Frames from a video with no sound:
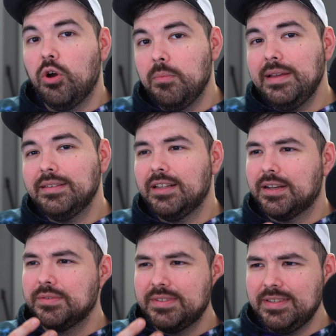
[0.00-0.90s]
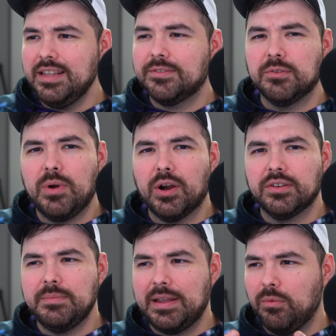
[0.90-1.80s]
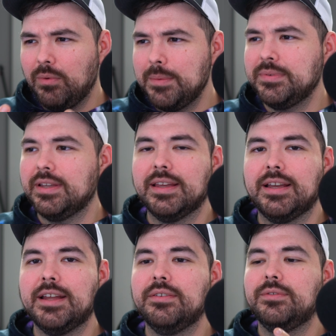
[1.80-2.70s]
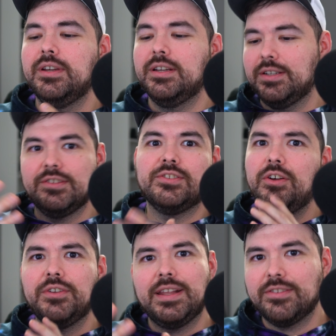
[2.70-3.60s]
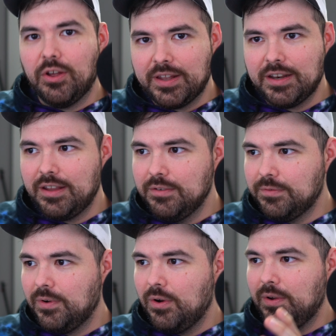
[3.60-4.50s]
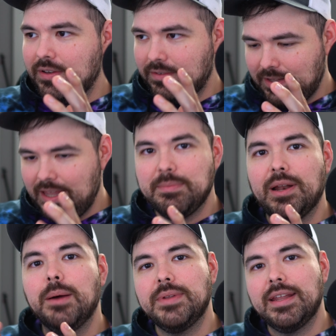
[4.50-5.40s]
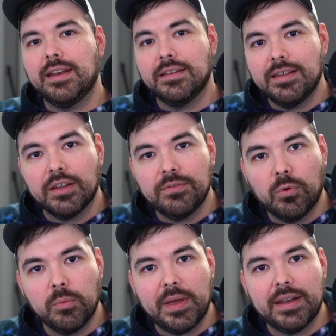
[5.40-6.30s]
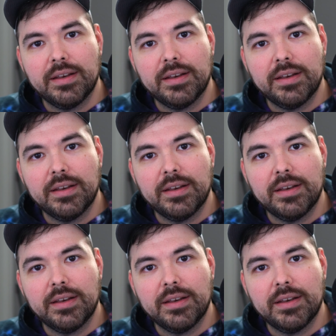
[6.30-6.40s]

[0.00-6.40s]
it makes a lot of sense for Mark to make a website that kind of consolidates all that info and keep it updated in text format.